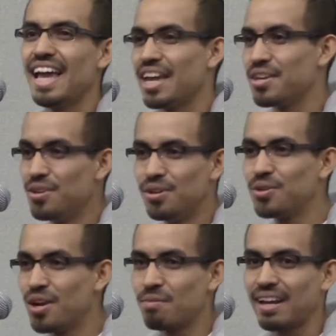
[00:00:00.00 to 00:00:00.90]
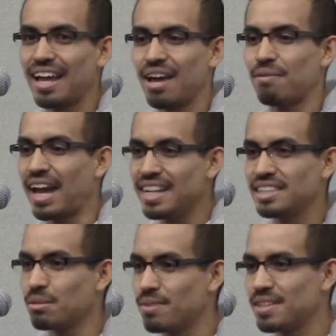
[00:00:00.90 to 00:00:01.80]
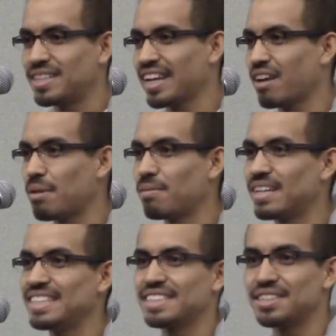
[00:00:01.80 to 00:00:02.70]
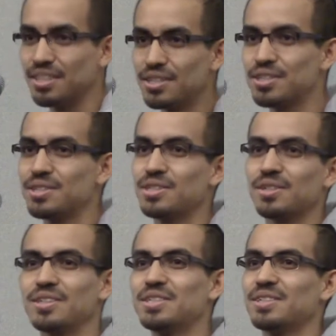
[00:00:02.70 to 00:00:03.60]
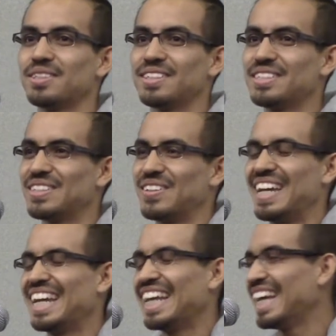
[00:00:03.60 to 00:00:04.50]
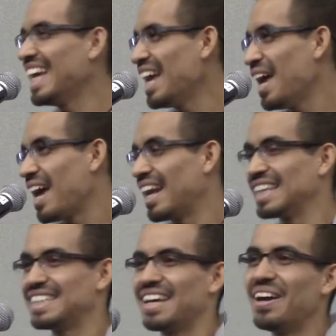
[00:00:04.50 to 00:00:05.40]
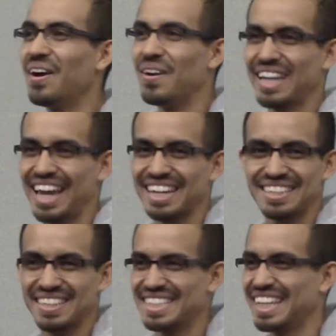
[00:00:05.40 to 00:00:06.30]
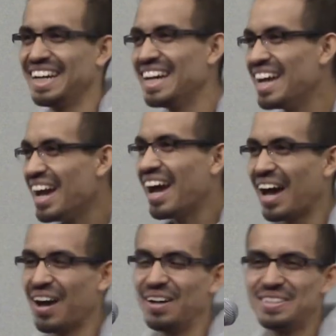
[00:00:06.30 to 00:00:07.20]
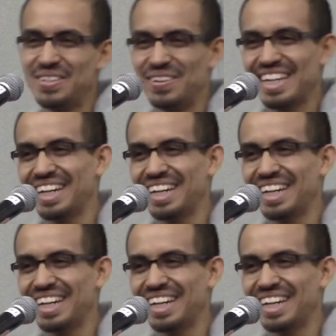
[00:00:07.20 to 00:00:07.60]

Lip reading: You're in my lab. I need somebody to take care of my bunnies. You should do it." And I said, "Okay, Dr. Garcia, I'll do it."